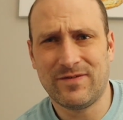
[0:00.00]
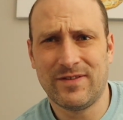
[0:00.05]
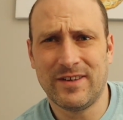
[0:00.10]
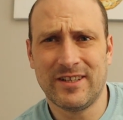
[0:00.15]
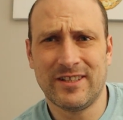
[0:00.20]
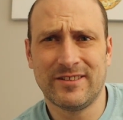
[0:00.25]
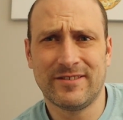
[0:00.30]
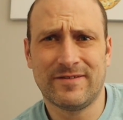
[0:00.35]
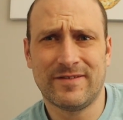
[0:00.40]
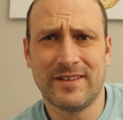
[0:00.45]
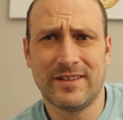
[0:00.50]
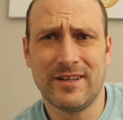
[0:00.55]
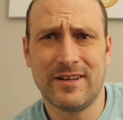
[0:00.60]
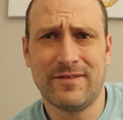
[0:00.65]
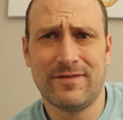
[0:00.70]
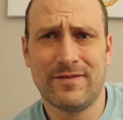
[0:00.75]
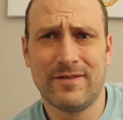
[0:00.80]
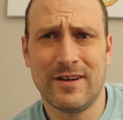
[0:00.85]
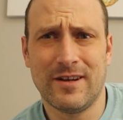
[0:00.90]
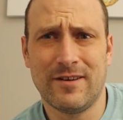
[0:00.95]

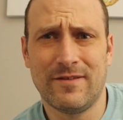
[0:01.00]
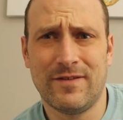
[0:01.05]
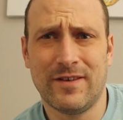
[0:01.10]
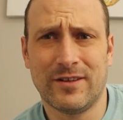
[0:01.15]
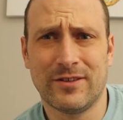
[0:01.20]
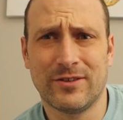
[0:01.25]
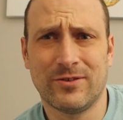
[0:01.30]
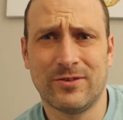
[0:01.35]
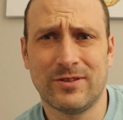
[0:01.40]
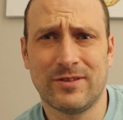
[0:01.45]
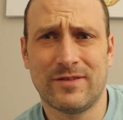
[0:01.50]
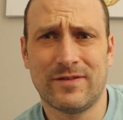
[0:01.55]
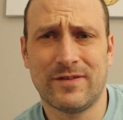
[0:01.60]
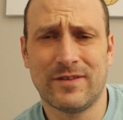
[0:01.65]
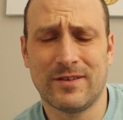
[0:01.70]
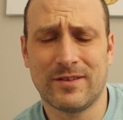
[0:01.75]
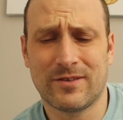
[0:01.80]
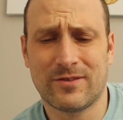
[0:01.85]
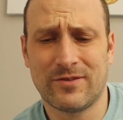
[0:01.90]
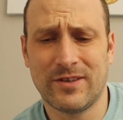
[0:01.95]
felt good,
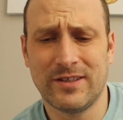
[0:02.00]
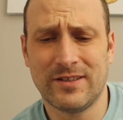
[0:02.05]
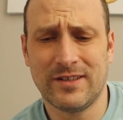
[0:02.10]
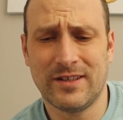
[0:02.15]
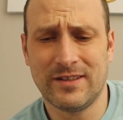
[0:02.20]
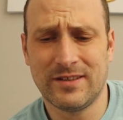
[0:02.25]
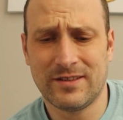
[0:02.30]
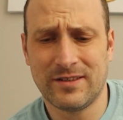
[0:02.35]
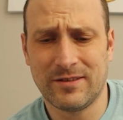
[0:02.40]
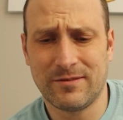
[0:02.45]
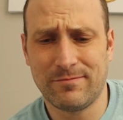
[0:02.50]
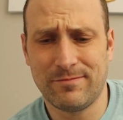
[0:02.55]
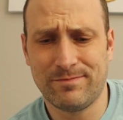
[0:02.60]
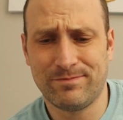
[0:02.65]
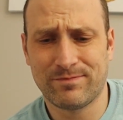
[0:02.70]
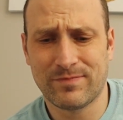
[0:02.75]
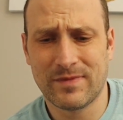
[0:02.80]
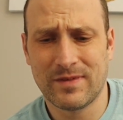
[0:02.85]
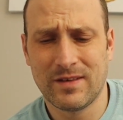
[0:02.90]
great tasting.